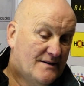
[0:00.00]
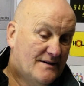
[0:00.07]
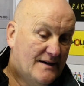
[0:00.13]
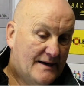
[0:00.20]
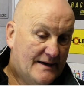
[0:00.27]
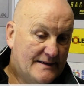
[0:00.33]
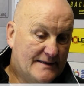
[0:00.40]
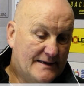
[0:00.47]

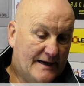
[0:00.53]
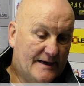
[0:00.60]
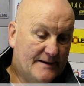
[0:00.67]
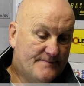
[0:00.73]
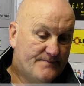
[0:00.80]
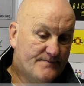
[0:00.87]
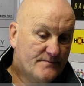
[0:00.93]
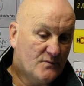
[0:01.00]
and
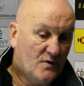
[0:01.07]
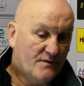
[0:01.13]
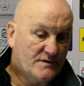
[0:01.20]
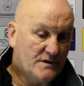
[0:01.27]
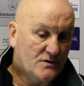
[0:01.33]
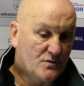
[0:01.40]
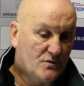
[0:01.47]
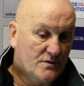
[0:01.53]

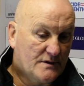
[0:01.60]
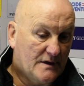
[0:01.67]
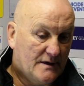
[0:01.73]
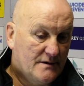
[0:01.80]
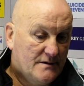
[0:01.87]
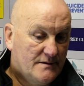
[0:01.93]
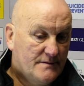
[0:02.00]
obviously scored a